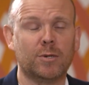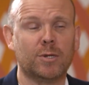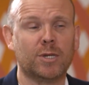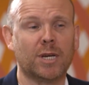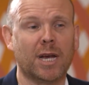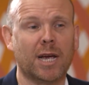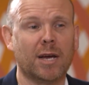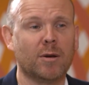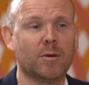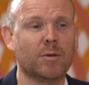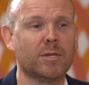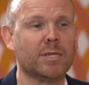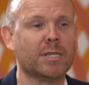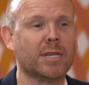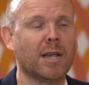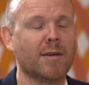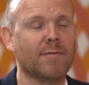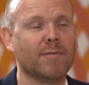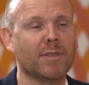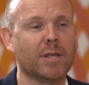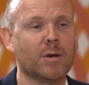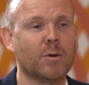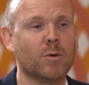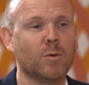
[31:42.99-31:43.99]
shareholders
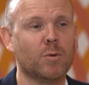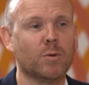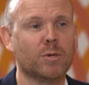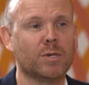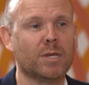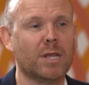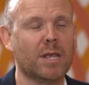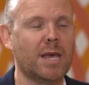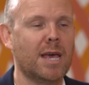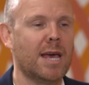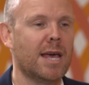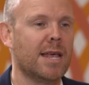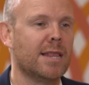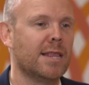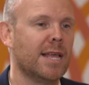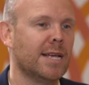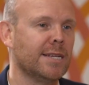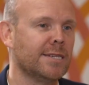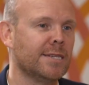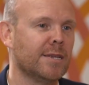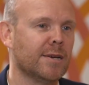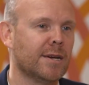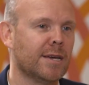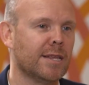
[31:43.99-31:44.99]
over the course of the year?
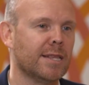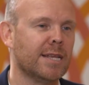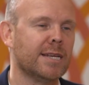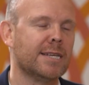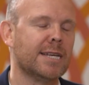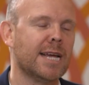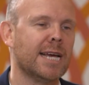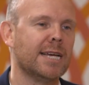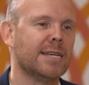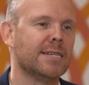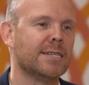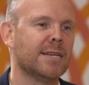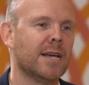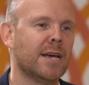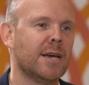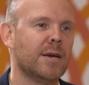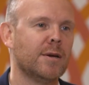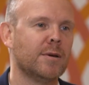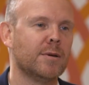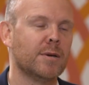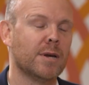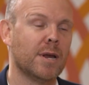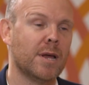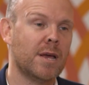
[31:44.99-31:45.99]
Let's look at the days
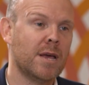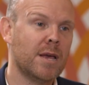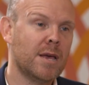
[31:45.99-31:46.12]
owned.